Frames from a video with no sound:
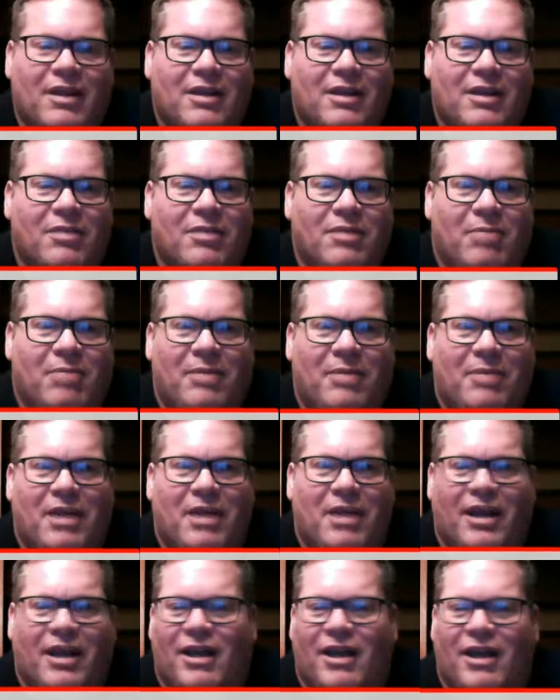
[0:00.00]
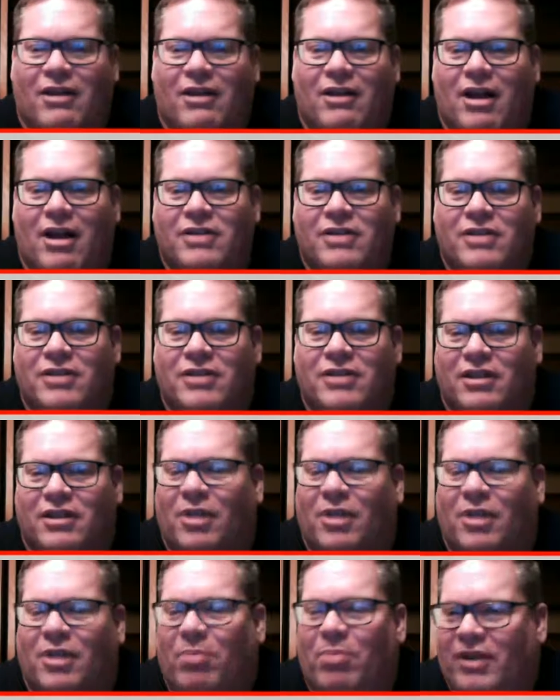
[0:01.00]
Maybe I got lost in the
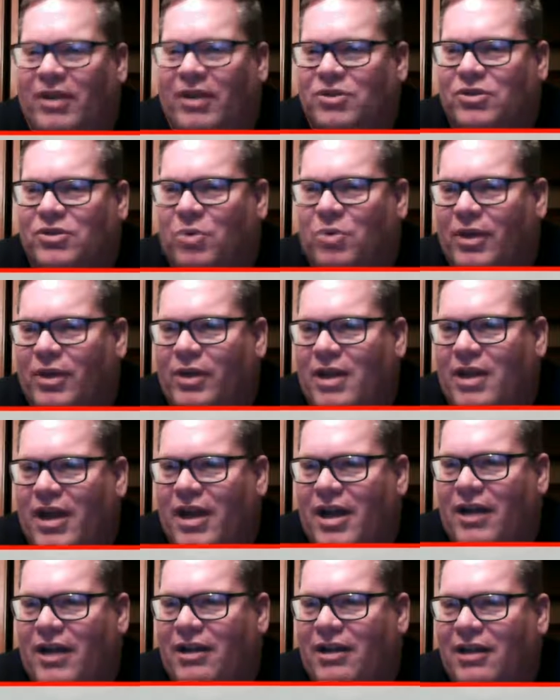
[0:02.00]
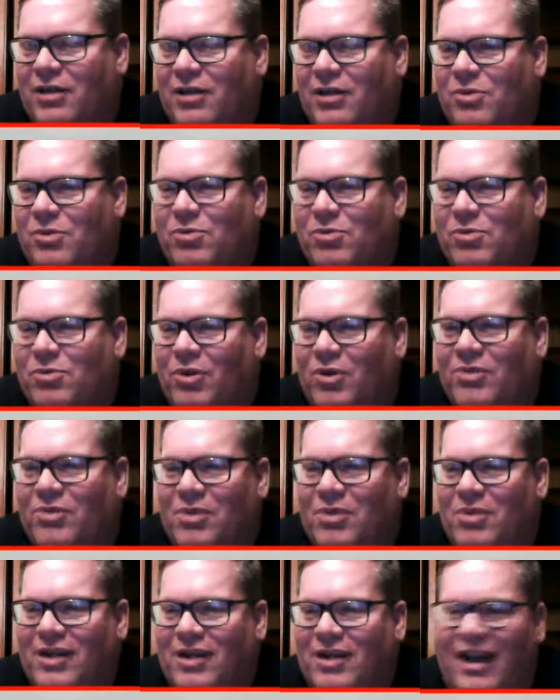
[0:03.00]
complex storyline and there was more than
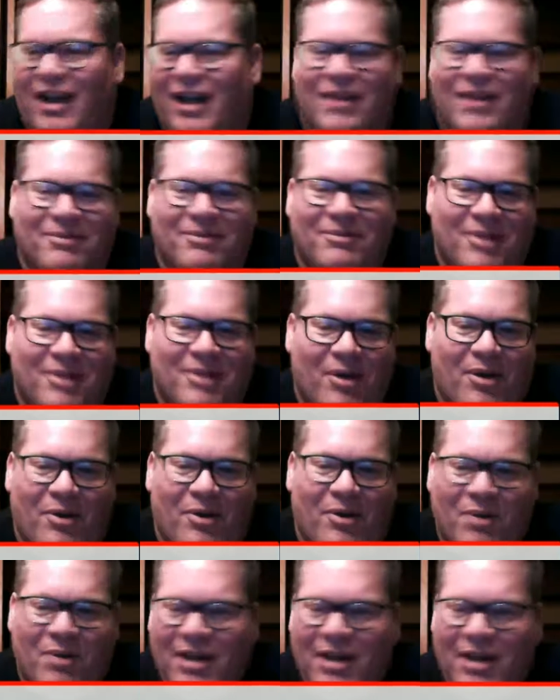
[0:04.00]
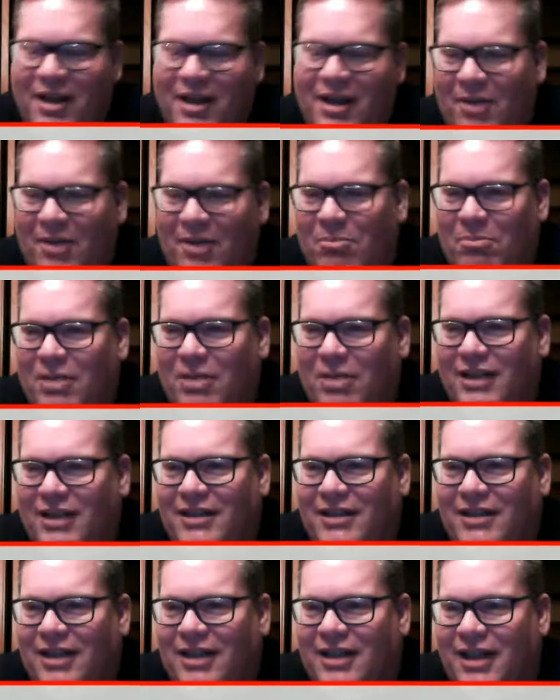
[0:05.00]
one. I don't know.
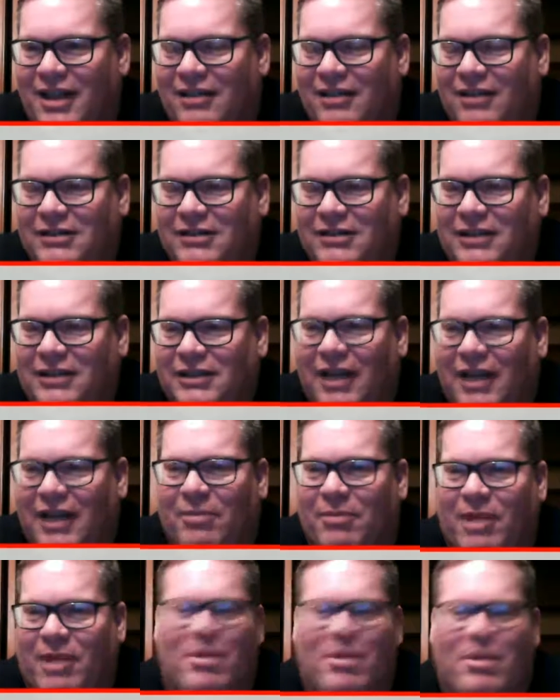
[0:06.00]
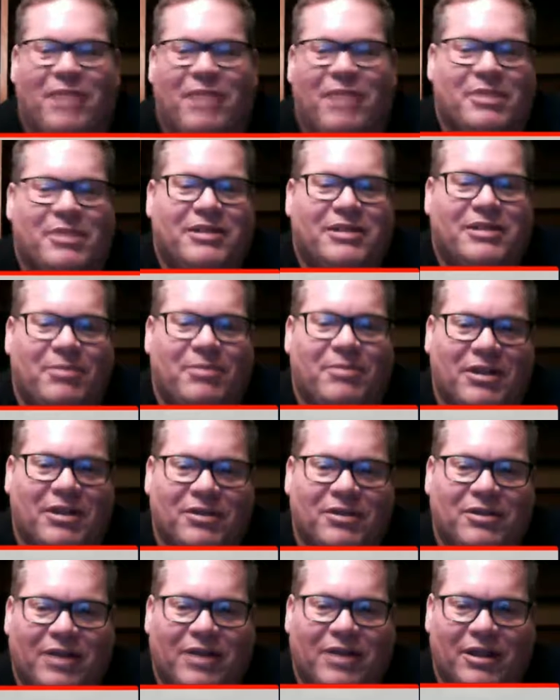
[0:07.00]
But I might have missed something
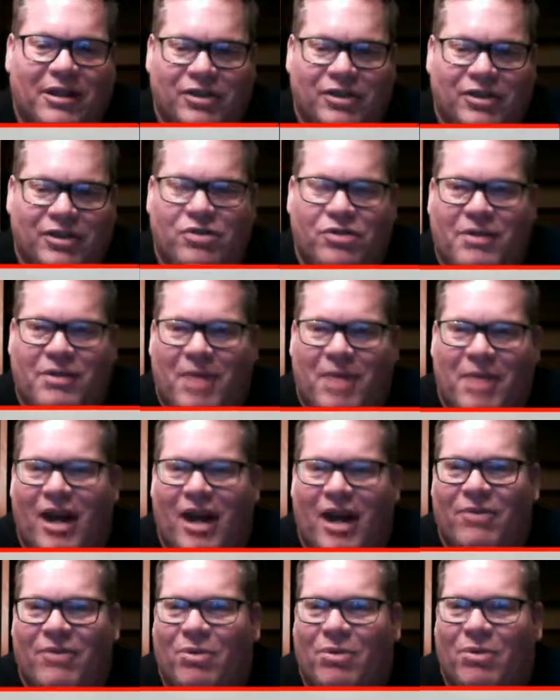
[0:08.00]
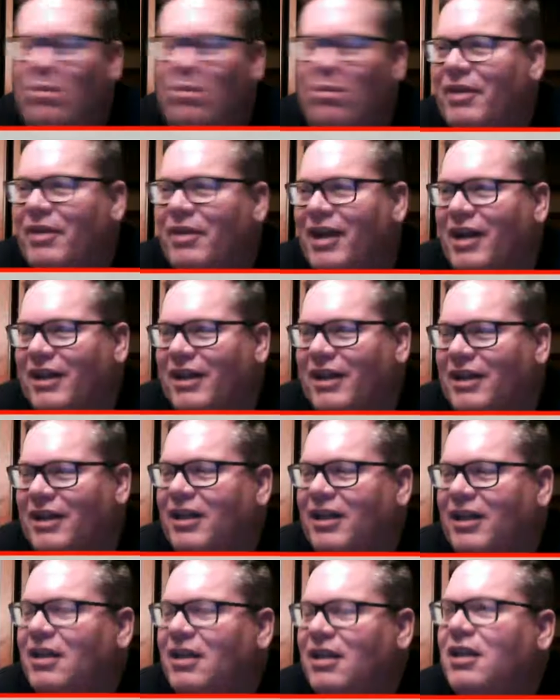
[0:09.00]
during an extreme eye roll that I
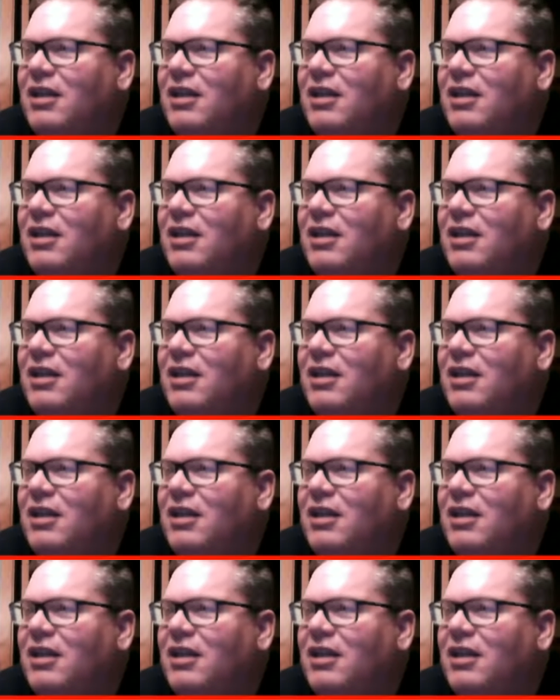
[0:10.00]
did.